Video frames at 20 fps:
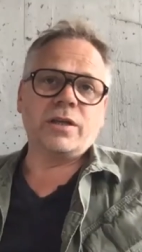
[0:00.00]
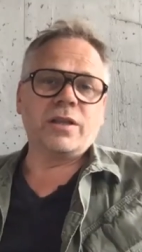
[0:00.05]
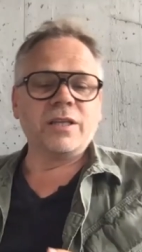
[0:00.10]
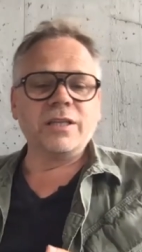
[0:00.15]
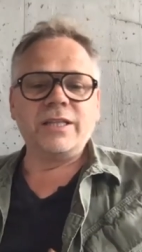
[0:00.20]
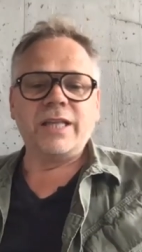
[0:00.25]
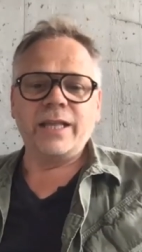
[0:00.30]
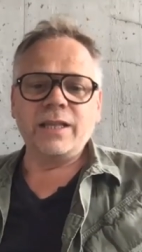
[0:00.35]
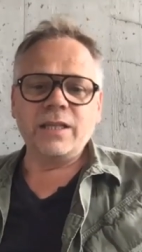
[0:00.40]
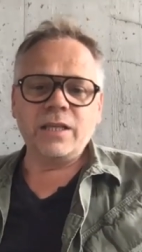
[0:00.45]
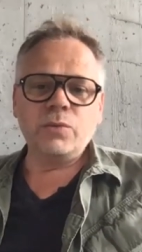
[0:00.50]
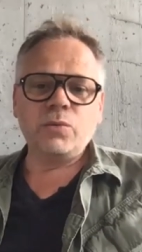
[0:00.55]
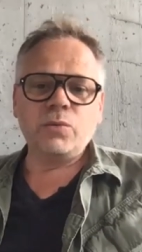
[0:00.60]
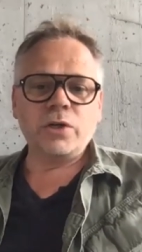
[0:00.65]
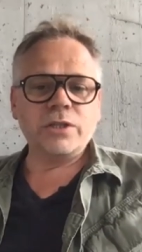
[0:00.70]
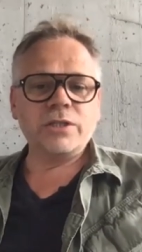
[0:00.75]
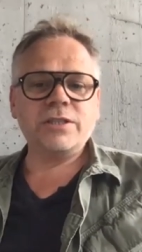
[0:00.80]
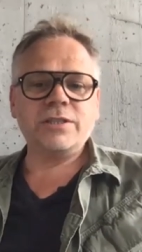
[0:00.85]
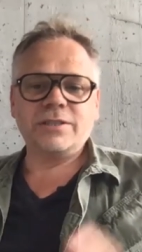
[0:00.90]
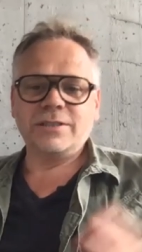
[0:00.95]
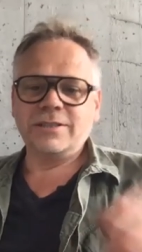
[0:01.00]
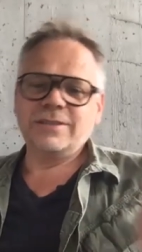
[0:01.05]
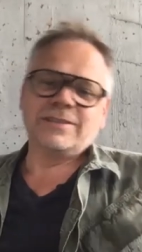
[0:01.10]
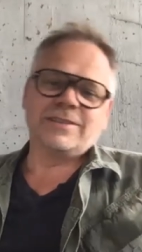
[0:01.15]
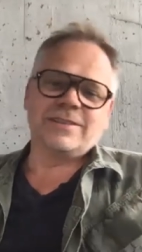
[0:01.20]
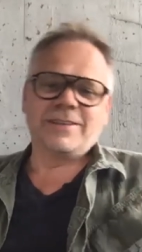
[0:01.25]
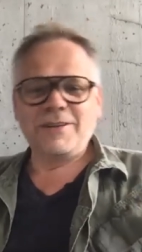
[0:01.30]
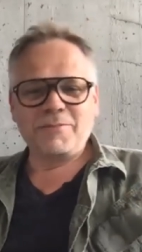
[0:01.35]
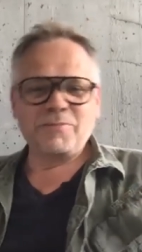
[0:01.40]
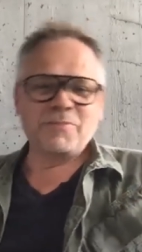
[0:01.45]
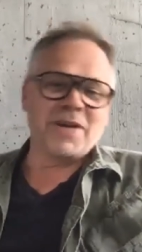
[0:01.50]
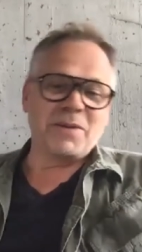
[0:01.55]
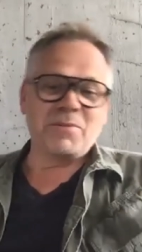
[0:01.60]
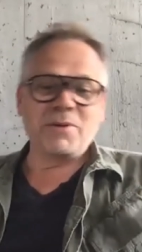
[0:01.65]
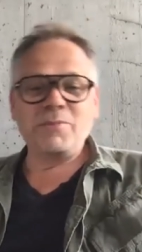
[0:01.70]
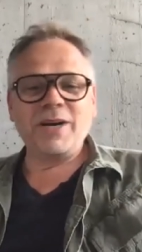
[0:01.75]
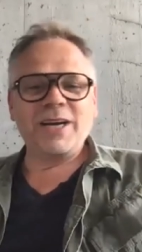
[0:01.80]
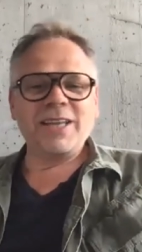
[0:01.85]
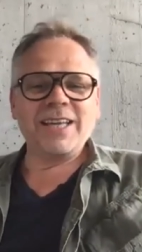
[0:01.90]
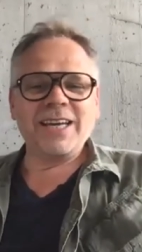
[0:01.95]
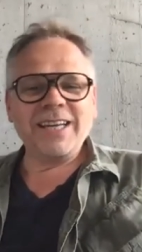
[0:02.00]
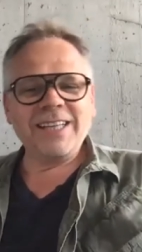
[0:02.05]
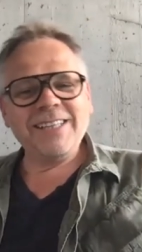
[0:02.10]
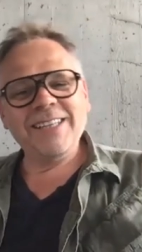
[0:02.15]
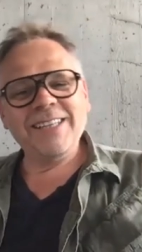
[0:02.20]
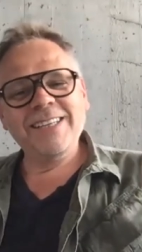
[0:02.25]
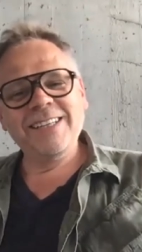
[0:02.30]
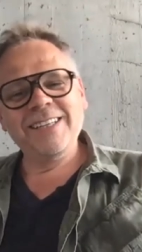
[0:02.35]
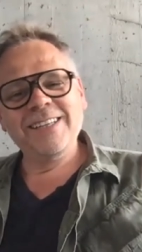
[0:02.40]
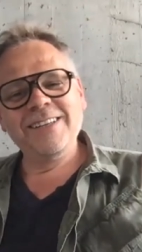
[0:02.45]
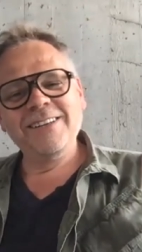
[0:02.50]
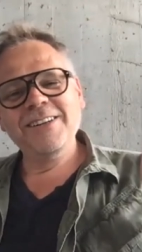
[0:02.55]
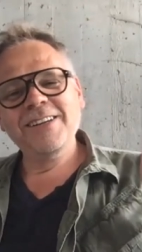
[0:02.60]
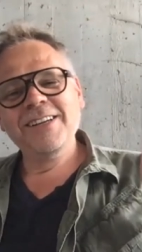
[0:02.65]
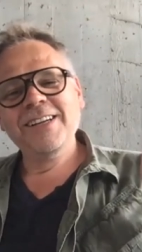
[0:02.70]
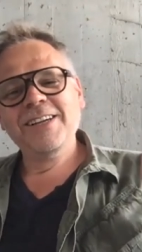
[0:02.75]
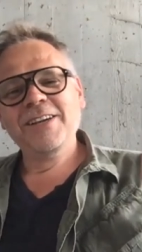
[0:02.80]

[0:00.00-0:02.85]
the dandy watch, maybe by that. You know. Yeah.